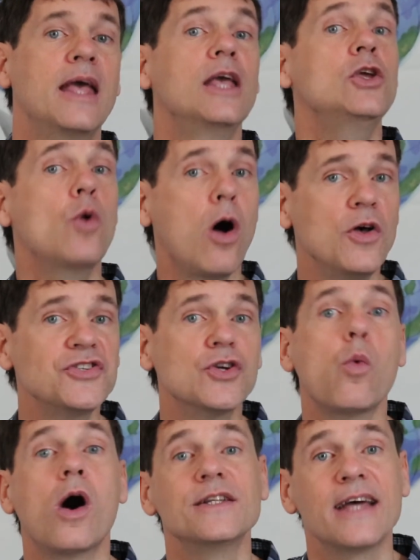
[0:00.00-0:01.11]
You also
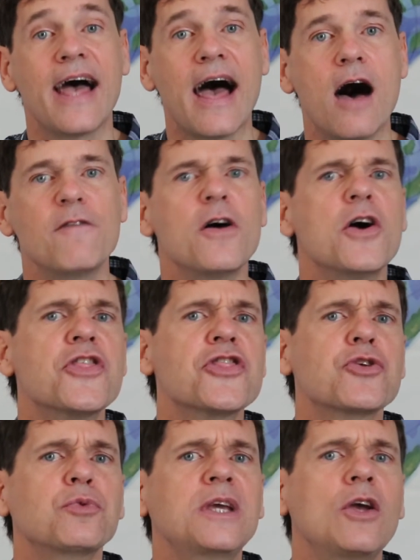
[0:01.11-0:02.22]
want to have
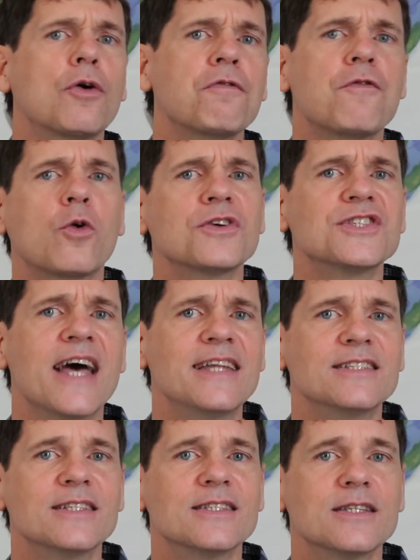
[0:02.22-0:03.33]
3 or 4
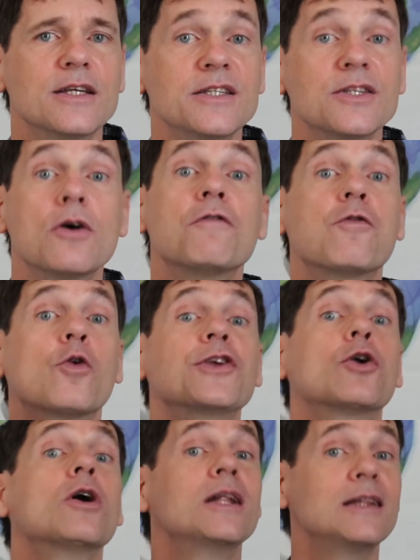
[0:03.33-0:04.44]
sentences for
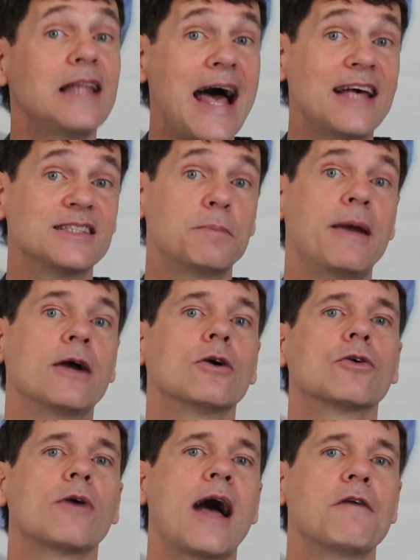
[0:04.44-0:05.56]
your last
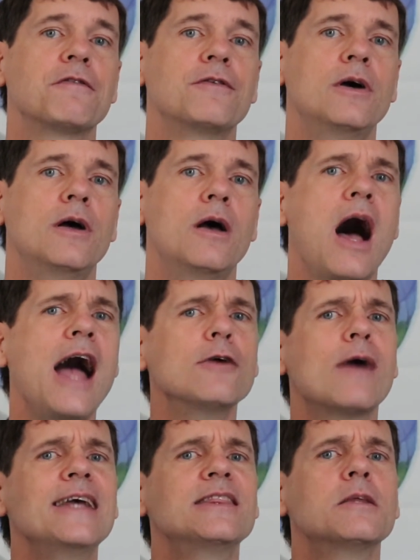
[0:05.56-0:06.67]
paragraph. I
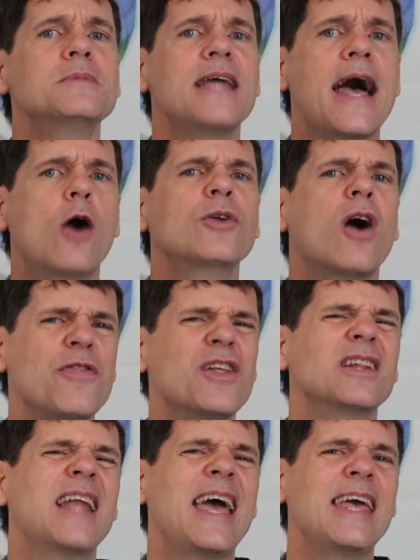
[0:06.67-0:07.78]
write them down on the
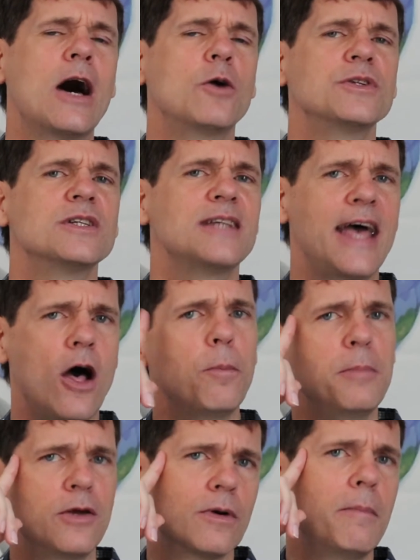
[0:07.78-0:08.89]
layout to help
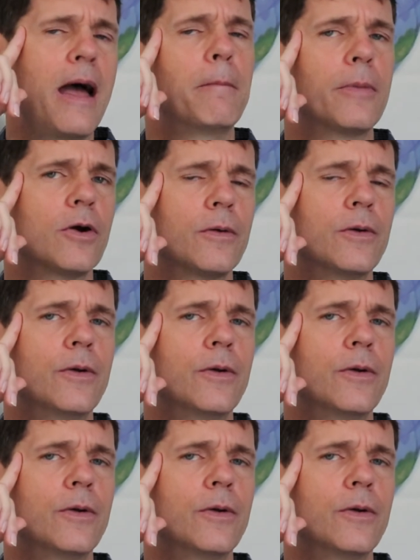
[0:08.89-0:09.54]
me remember.